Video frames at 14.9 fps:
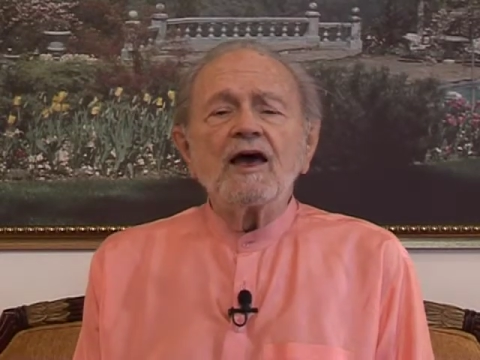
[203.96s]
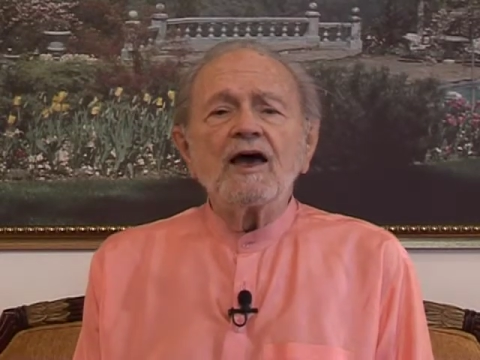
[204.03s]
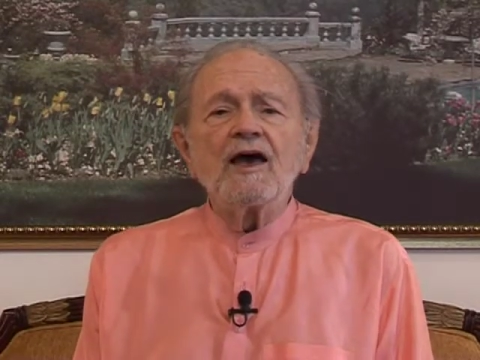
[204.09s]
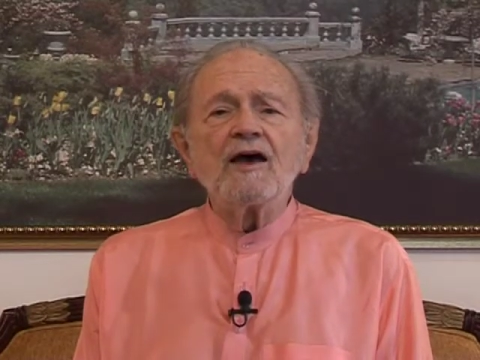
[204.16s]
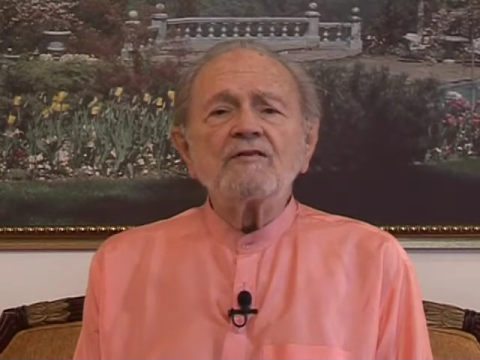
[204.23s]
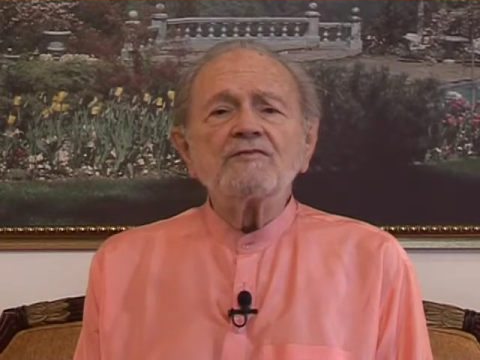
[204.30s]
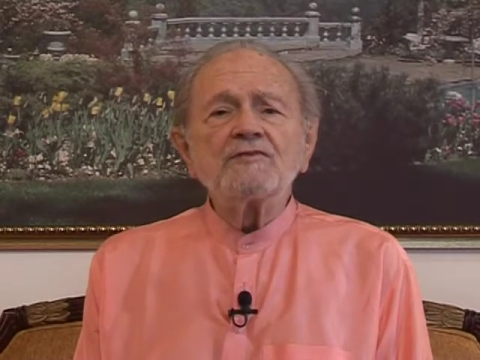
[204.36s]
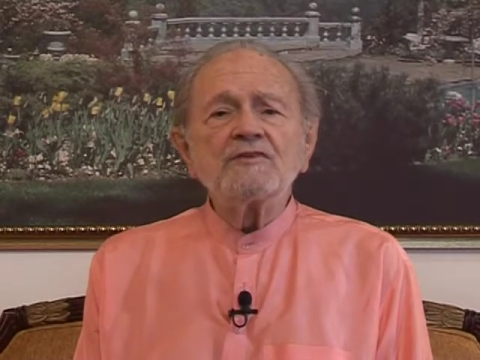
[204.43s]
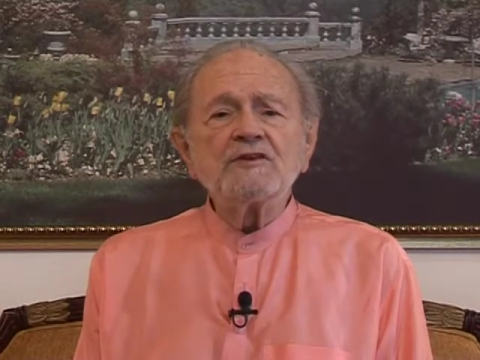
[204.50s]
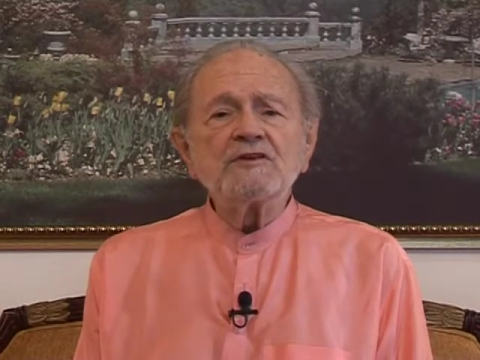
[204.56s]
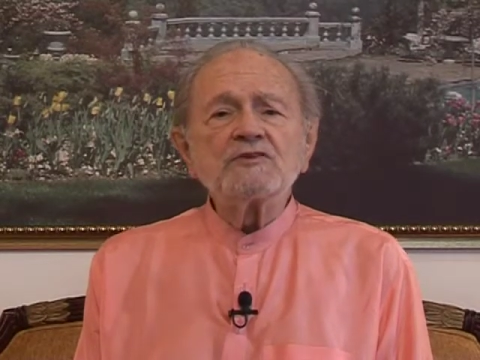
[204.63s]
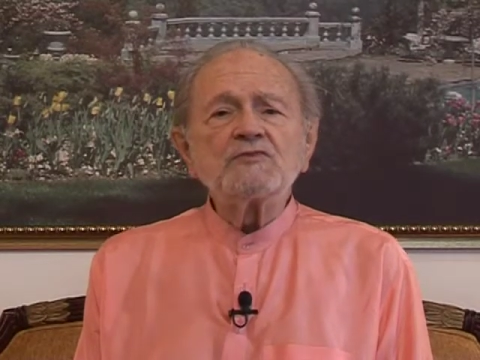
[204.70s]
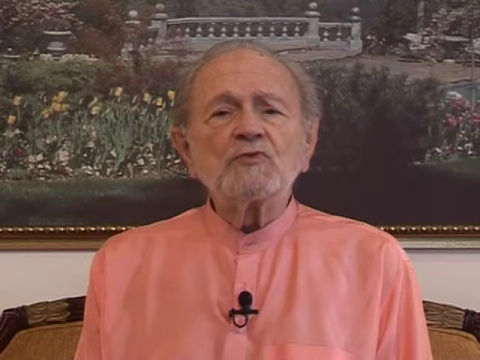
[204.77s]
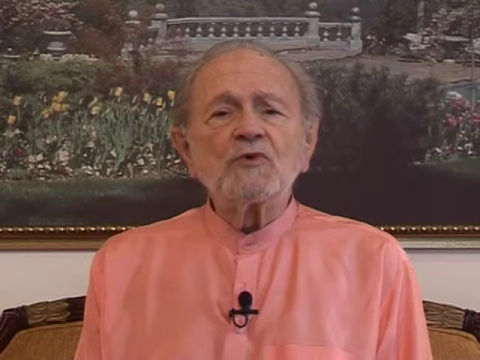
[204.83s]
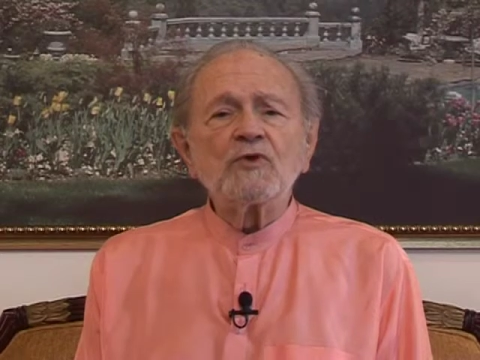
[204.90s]
have
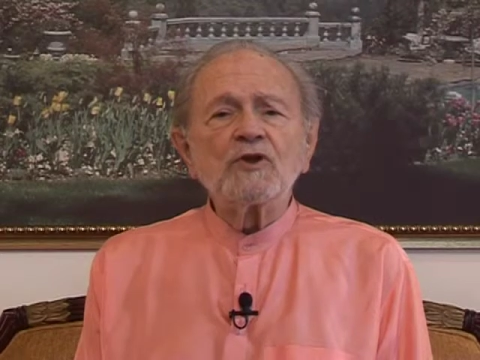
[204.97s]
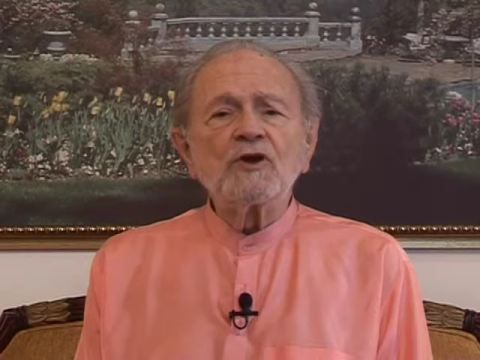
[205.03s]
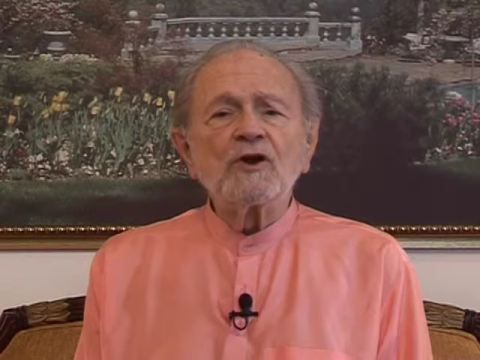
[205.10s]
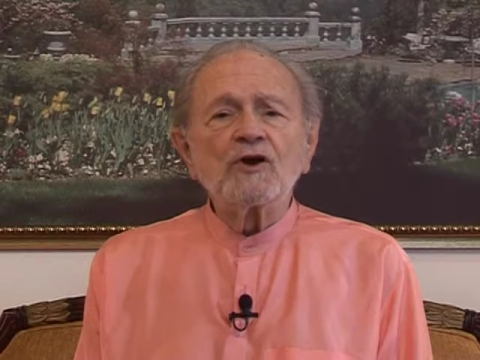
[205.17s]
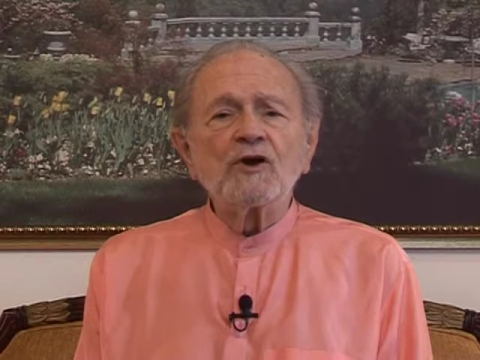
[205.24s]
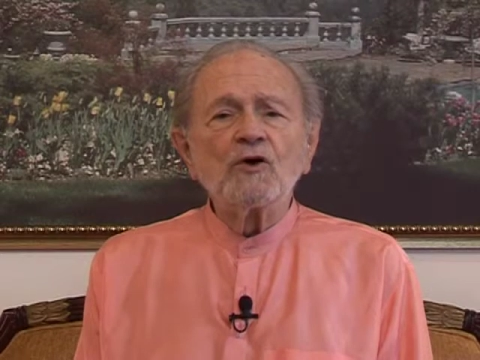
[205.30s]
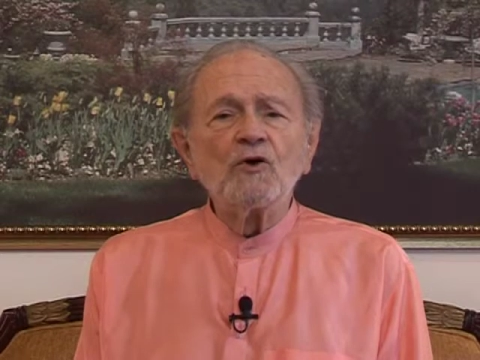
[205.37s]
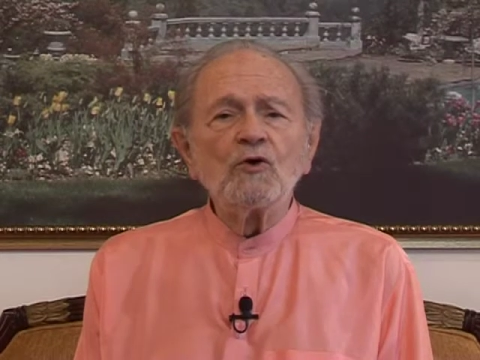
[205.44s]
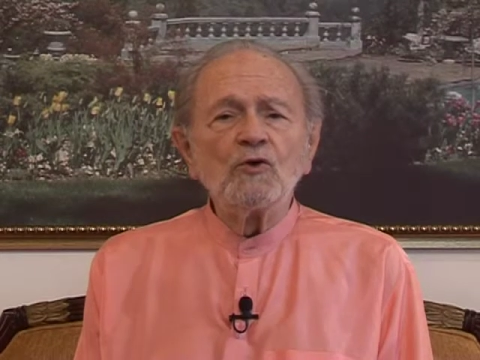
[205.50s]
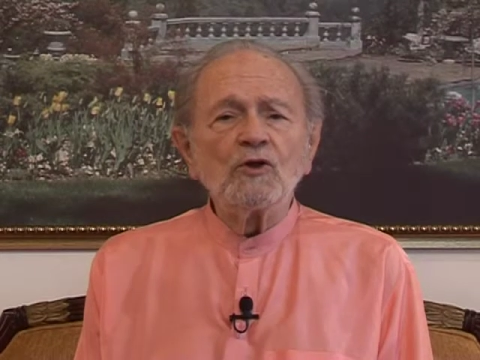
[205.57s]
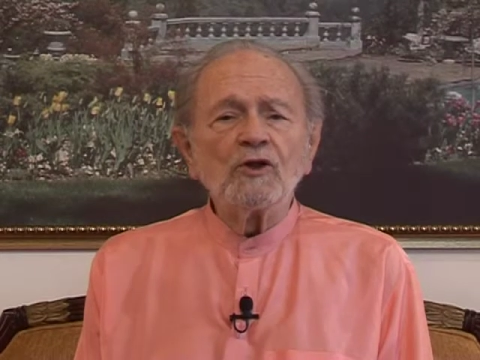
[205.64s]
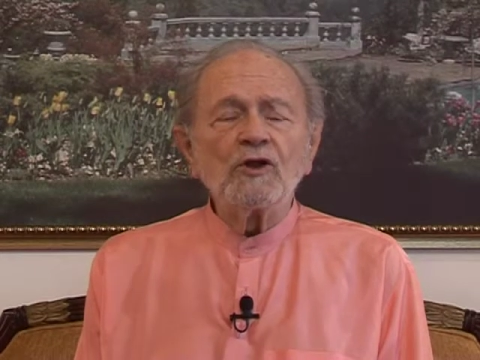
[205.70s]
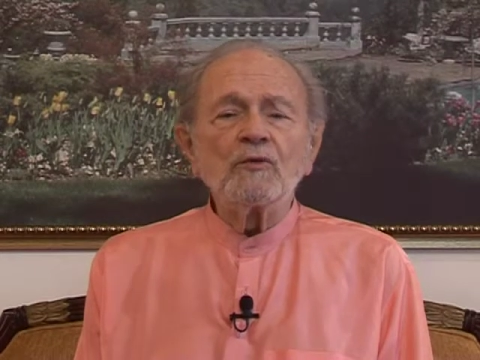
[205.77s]
this for their goal,